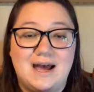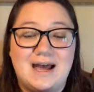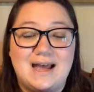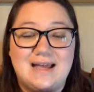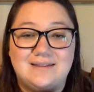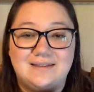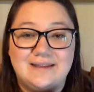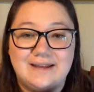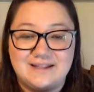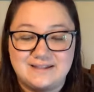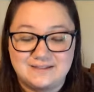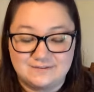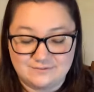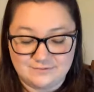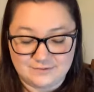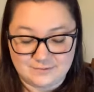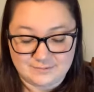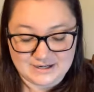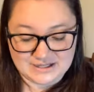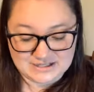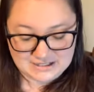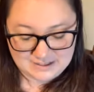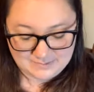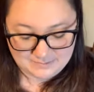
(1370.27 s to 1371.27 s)
I like them
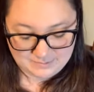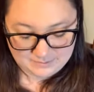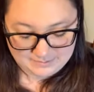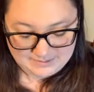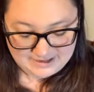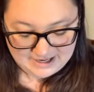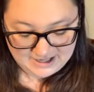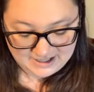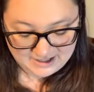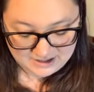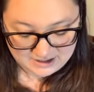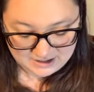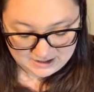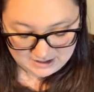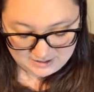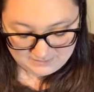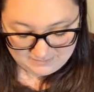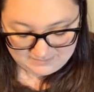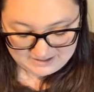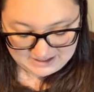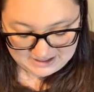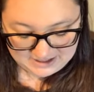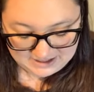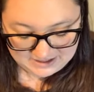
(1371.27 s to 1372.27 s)
for my diaper bag
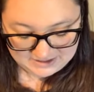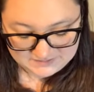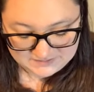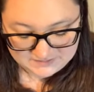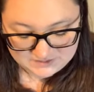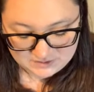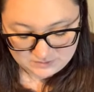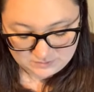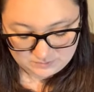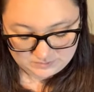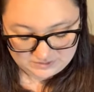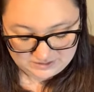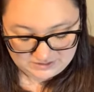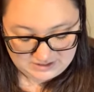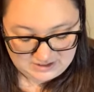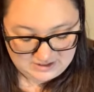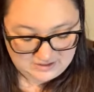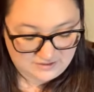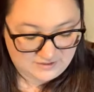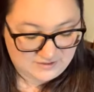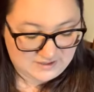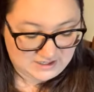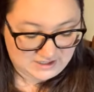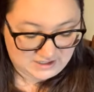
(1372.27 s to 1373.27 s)
because they're really
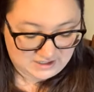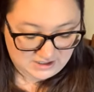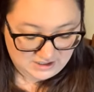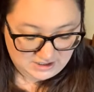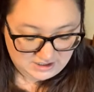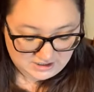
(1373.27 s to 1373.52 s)
thin.